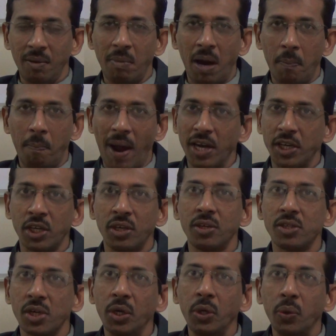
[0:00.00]
My passion
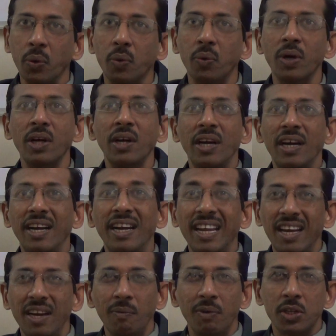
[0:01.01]
is into
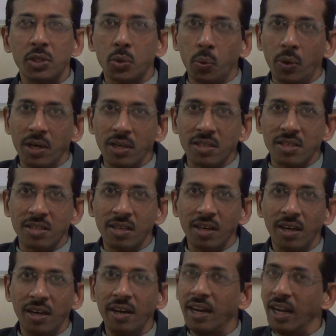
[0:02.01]
dealing with students,
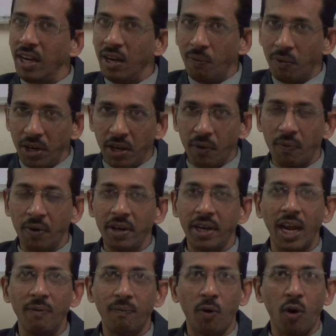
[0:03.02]
dealing with different
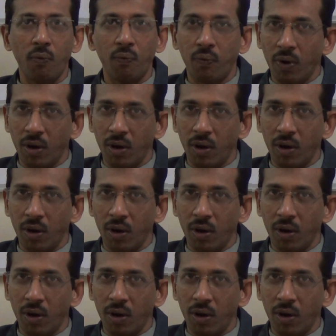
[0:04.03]
type of